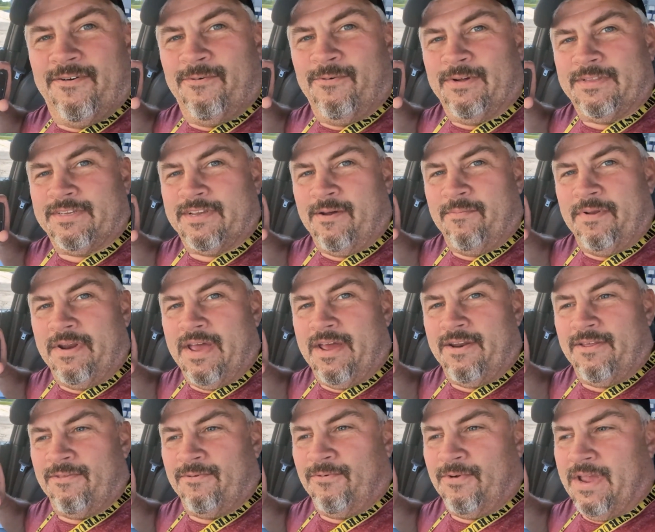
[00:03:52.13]
what's coming
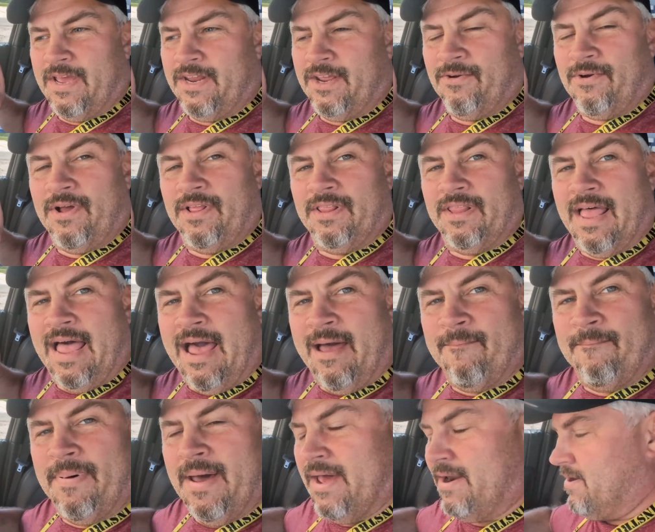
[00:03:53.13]
out of the radio a
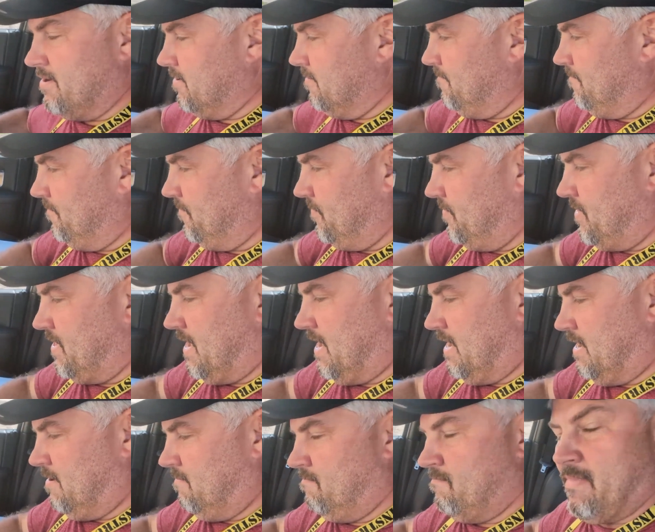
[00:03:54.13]
lot better
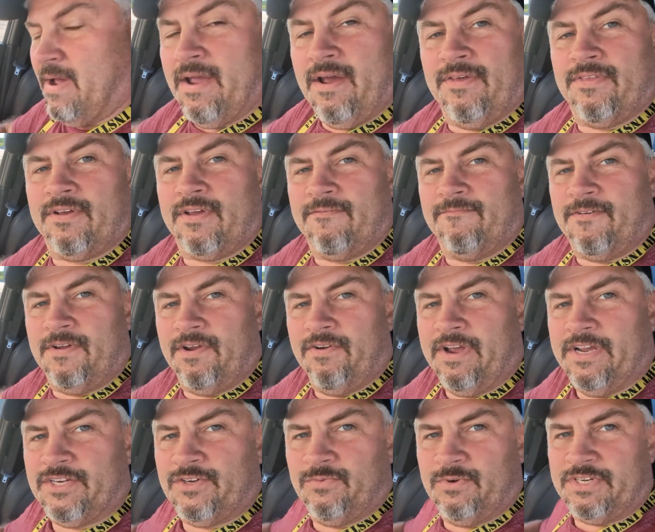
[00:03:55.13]
than my other
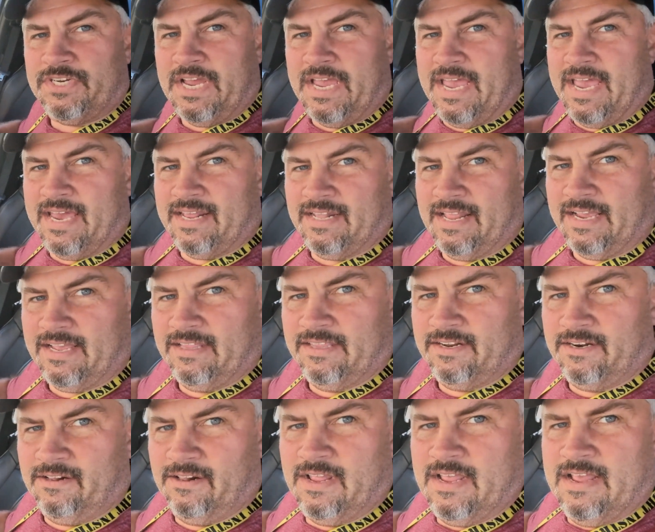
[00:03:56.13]
configuration, which I had like a
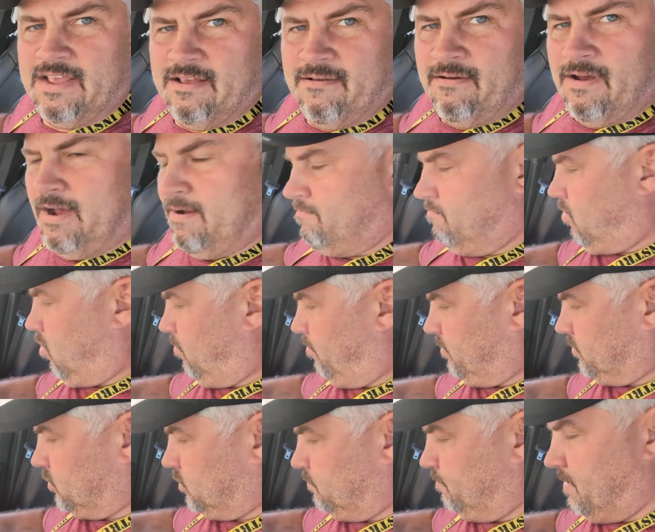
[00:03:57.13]
little
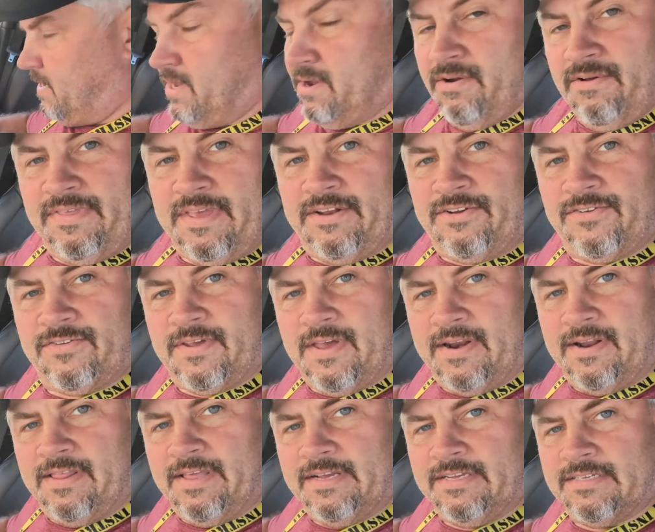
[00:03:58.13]
mobile speaker that just
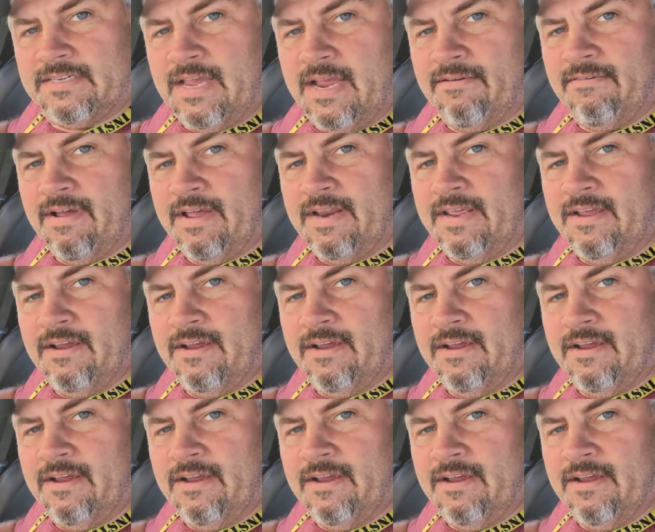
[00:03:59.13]
kind of like sat right